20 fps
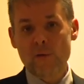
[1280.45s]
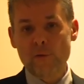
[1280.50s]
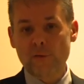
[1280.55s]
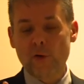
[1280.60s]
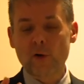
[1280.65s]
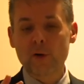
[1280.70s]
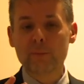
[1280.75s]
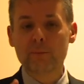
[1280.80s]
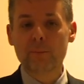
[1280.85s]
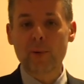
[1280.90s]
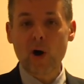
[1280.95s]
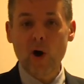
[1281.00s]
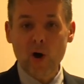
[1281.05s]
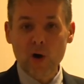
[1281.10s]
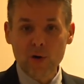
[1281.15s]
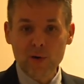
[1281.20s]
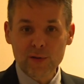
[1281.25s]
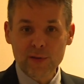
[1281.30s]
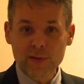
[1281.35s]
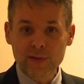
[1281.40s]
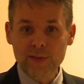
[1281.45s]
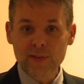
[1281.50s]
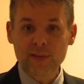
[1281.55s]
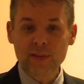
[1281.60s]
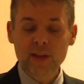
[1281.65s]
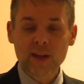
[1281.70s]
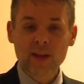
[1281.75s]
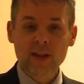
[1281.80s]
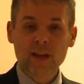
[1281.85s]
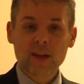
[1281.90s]
for both
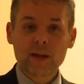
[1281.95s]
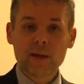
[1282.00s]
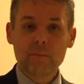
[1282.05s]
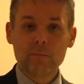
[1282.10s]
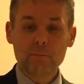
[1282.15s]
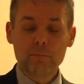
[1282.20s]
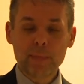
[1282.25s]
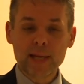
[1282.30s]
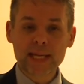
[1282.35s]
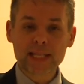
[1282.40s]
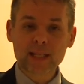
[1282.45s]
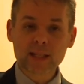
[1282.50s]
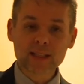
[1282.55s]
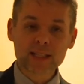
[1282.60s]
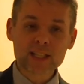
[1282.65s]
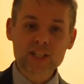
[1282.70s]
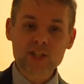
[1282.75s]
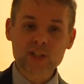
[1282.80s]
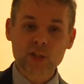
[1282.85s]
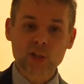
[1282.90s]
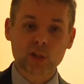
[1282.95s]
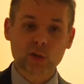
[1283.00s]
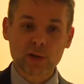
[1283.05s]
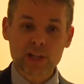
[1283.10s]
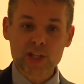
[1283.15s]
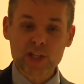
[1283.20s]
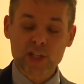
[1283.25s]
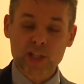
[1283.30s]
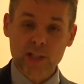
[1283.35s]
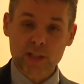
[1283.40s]
Middle Eastern
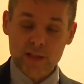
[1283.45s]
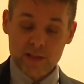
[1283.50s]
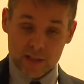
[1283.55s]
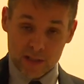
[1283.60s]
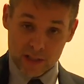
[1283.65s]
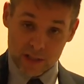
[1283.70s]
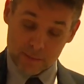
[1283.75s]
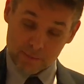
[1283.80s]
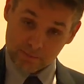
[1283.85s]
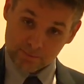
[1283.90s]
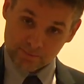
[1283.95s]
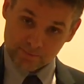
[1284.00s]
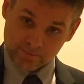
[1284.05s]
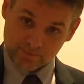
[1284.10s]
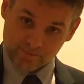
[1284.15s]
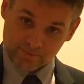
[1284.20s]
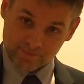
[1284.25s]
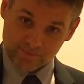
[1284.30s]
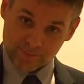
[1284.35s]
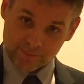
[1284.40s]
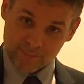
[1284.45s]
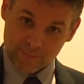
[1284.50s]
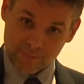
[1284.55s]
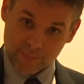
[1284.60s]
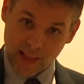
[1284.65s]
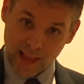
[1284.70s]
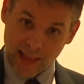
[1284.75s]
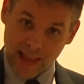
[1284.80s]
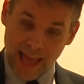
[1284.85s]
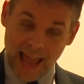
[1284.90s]
Christians
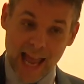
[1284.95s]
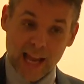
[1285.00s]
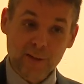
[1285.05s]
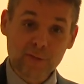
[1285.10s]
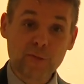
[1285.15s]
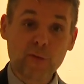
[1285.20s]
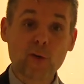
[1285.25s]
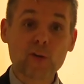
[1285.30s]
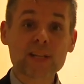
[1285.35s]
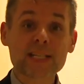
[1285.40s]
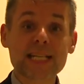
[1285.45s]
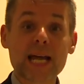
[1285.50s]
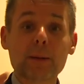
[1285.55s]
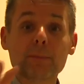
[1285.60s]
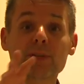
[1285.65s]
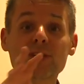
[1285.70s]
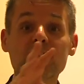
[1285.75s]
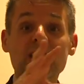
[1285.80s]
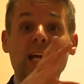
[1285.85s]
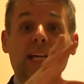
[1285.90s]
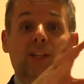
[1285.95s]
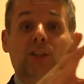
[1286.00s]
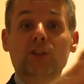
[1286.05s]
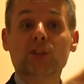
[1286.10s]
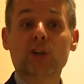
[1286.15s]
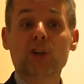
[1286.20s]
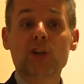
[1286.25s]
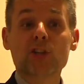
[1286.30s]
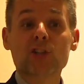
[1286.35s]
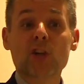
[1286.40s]
and for some
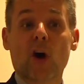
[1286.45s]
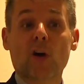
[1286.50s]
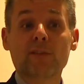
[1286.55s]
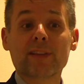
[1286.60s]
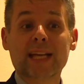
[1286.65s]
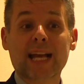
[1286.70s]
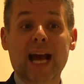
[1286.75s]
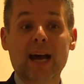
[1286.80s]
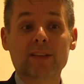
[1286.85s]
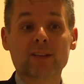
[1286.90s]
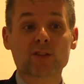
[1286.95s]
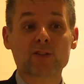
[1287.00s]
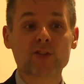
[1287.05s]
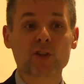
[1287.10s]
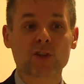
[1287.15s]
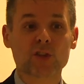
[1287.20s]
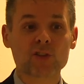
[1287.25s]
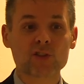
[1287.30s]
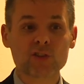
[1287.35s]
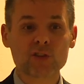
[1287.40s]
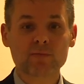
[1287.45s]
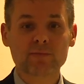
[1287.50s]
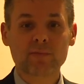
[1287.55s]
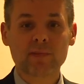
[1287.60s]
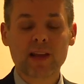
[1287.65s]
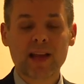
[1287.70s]
sectors of the Catholic Church.